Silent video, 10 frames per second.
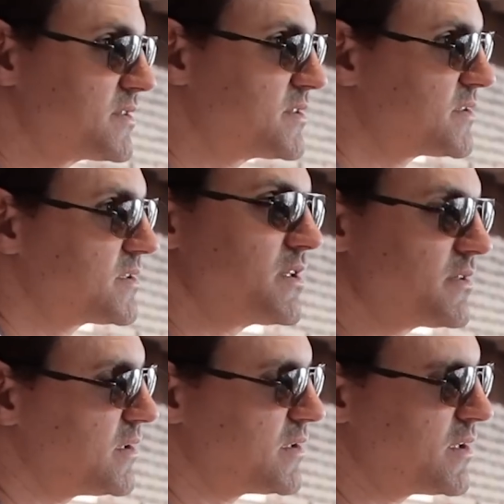It's just
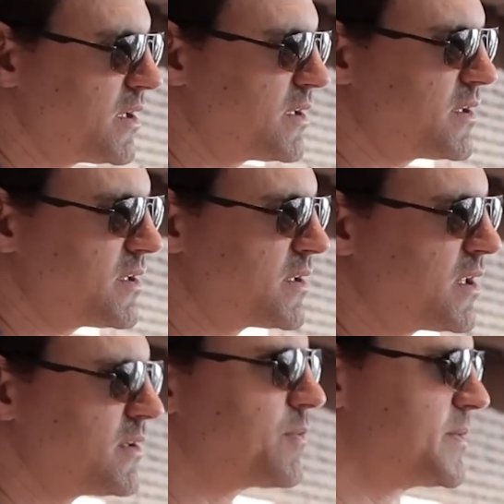
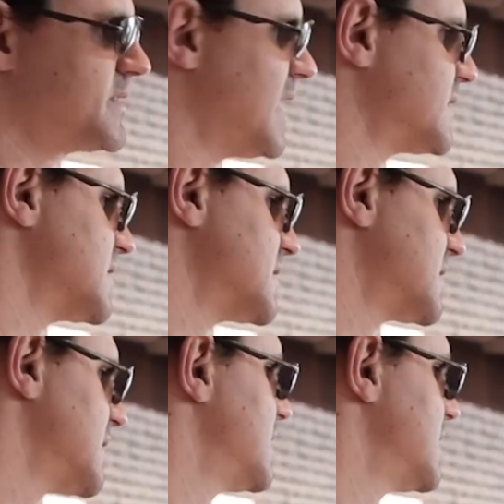a, a little pretentious.